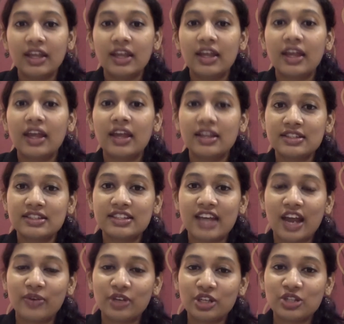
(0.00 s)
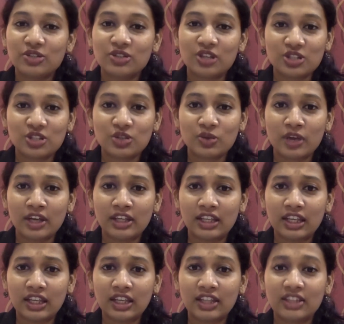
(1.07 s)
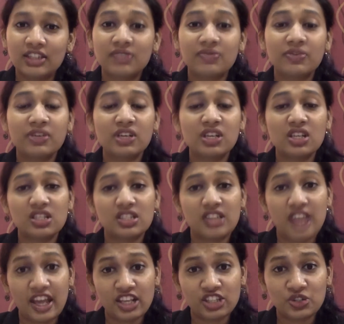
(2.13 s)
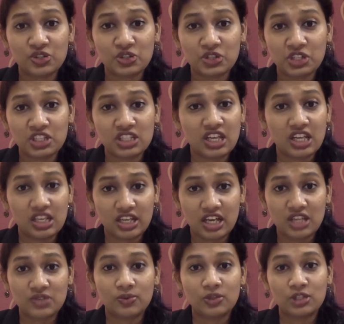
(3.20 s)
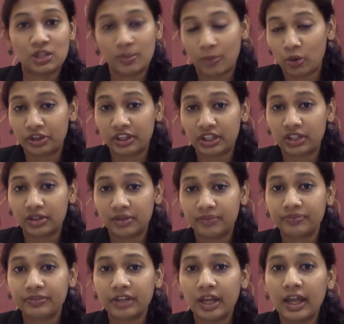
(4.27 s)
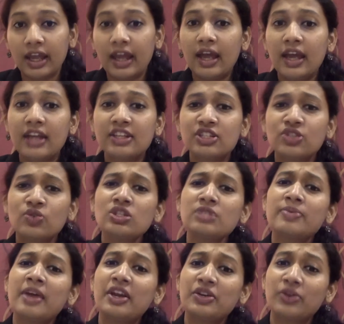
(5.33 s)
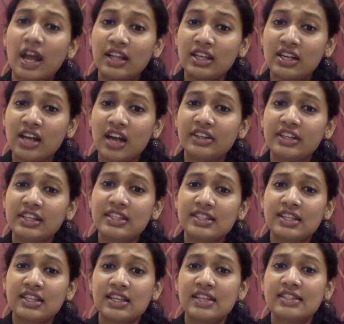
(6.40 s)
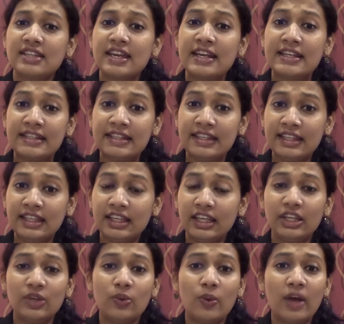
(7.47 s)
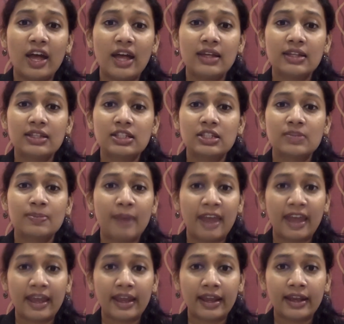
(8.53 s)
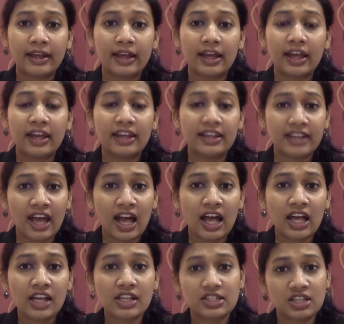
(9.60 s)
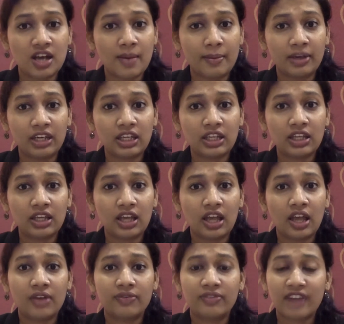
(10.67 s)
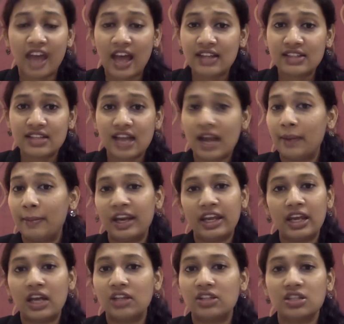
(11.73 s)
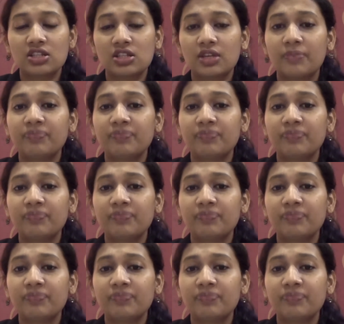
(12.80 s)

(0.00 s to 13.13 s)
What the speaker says: In January 2020, the first death due to this illness was reported. It soon spread to other countries such as Italy, US, Spain, India, Germany, France, and many others.